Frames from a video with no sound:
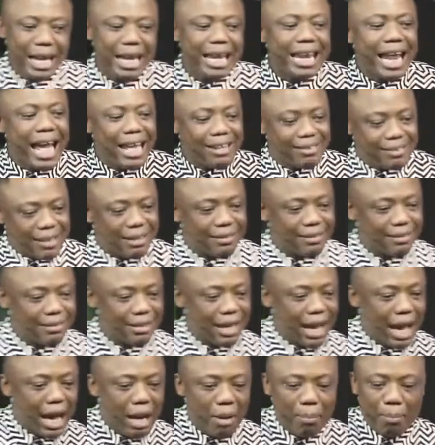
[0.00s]
license
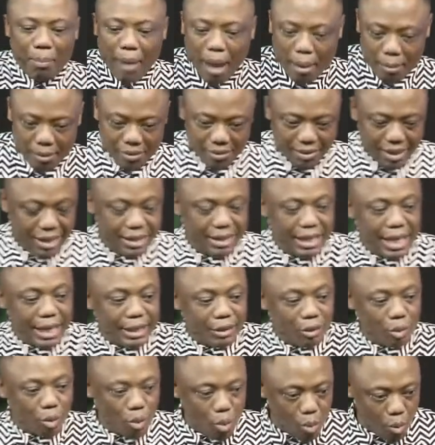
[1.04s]
the albums that
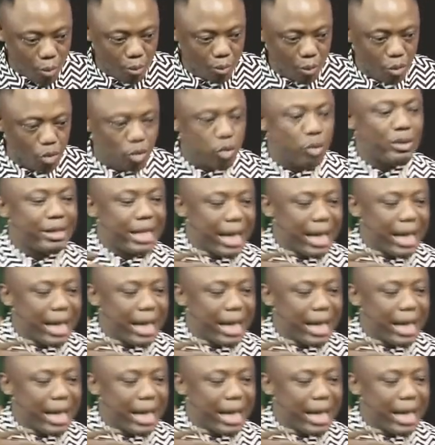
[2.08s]
they do to